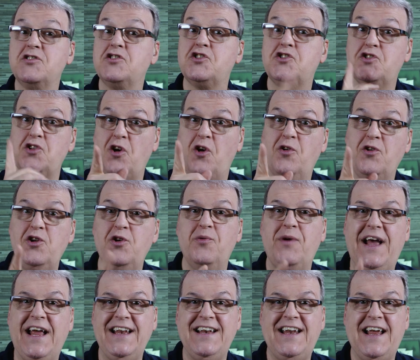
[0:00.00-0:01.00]
So
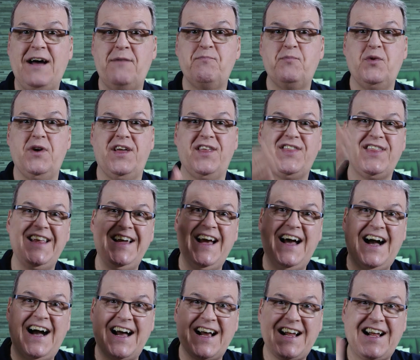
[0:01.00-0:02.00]
you end up with
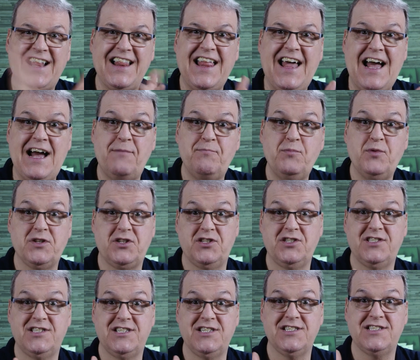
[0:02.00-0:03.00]
a clap, which
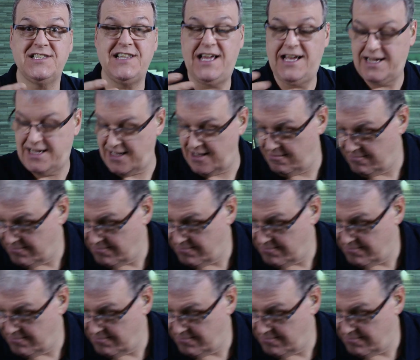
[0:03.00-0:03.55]
is just like